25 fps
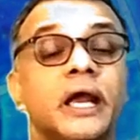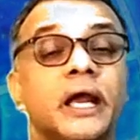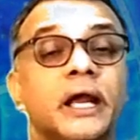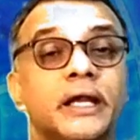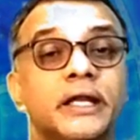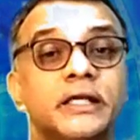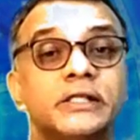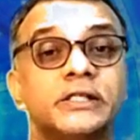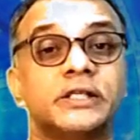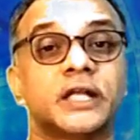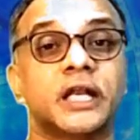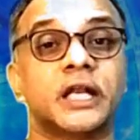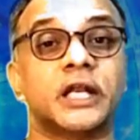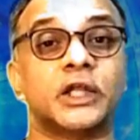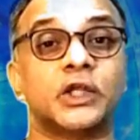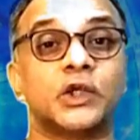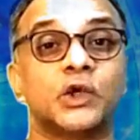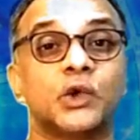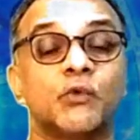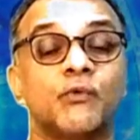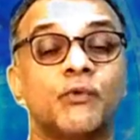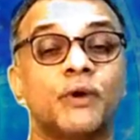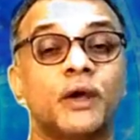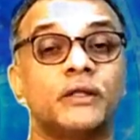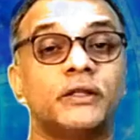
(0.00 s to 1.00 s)
it is telling
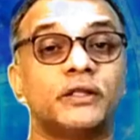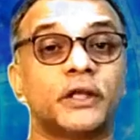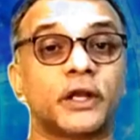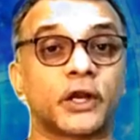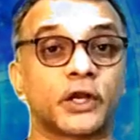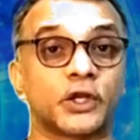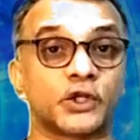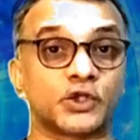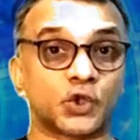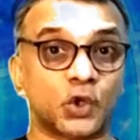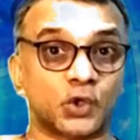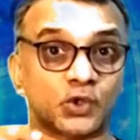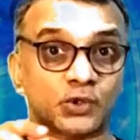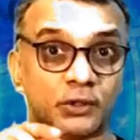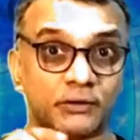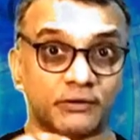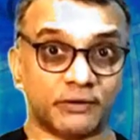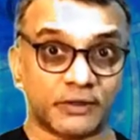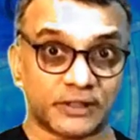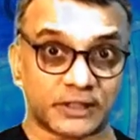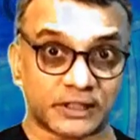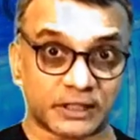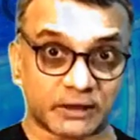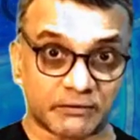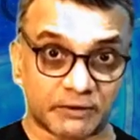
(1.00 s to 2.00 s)
you where the resource
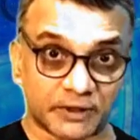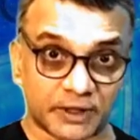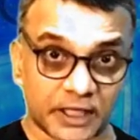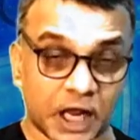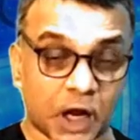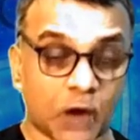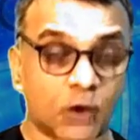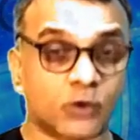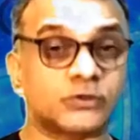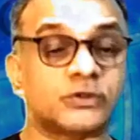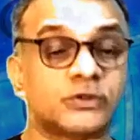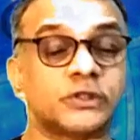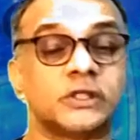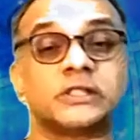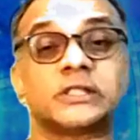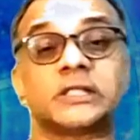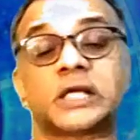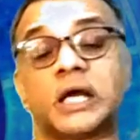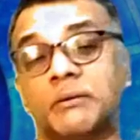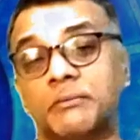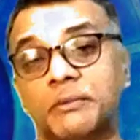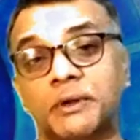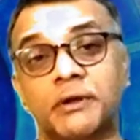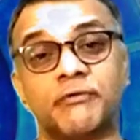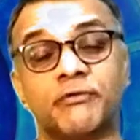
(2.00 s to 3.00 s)
of the seventh house is
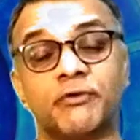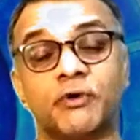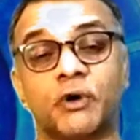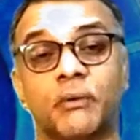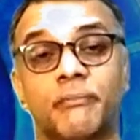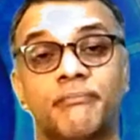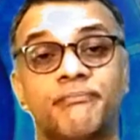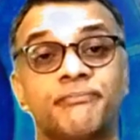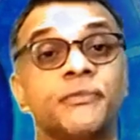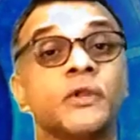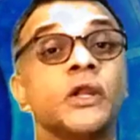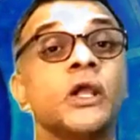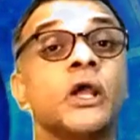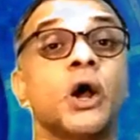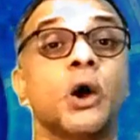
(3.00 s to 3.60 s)
coming from.